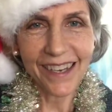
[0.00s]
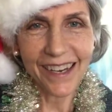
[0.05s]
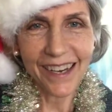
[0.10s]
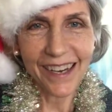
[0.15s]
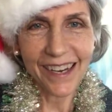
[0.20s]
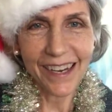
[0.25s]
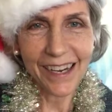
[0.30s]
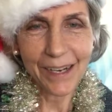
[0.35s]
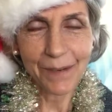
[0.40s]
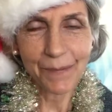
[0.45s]

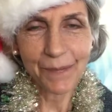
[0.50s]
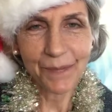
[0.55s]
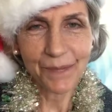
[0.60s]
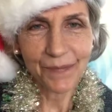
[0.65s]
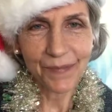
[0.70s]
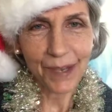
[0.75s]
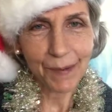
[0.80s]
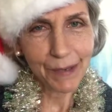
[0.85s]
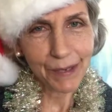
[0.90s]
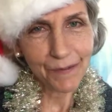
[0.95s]
um,
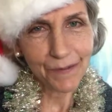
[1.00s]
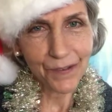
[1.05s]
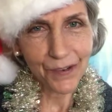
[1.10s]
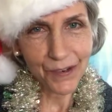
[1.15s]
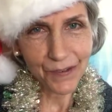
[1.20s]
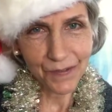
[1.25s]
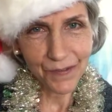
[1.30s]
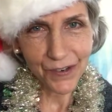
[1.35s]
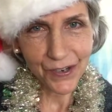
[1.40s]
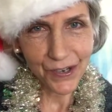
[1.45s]
I mean,
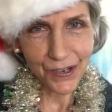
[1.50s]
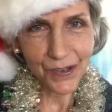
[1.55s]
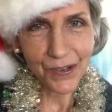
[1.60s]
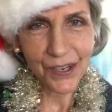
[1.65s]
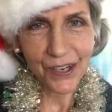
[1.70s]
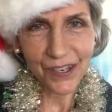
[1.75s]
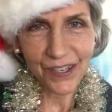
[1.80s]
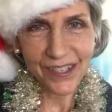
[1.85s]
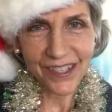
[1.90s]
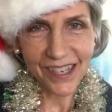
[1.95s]
for, for New
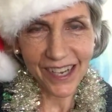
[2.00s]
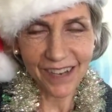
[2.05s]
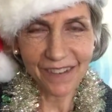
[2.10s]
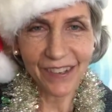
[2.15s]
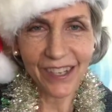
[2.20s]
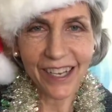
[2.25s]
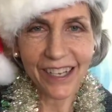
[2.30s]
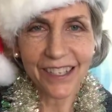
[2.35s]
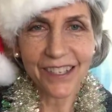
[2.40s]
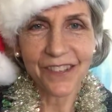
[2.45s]
Year's, I
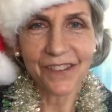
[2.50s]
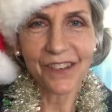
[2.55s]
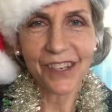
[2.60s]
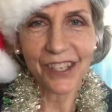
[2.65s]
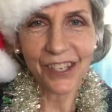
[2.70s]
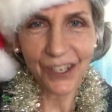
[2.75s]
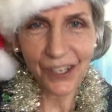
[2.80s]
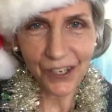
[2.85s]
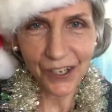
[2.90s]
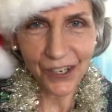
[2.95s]
would like to
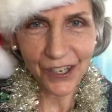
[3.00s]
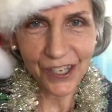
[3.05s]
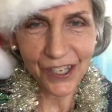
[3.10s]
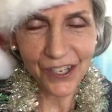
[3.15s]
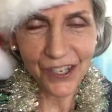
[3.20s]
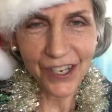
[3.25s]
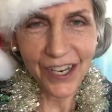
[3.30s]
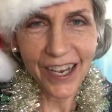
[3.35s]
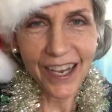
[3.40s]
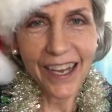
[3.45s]

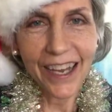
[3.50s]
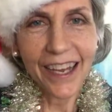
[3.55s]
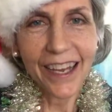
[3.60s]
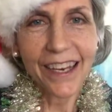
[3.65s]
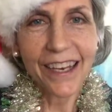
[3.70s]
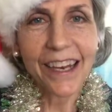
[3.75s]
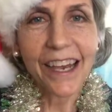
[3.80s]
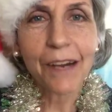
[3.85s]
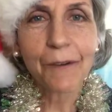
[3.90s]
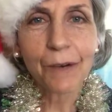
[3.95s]
encourage
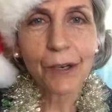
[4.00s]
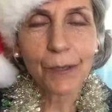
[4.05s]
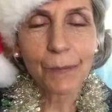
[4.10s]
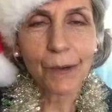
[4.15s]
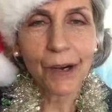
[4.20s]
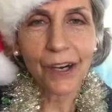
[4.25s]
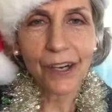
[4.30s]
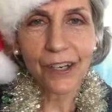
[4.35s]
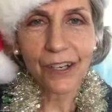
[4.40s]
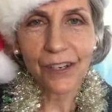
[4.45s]
network
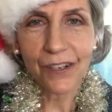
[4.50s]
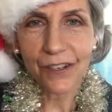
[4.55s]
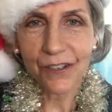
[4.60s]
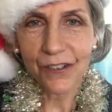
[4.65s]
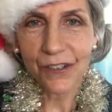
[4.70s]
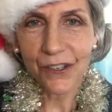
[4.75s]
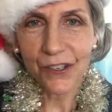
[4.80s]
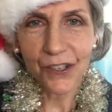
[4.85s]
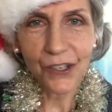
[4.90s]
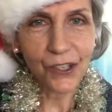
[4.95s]

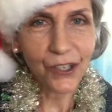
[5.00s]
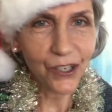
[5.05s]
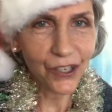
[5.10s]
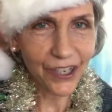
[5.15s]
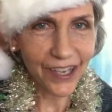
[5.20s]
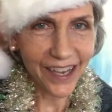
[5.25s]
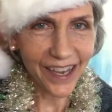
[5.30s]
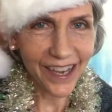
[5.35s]
marketers to look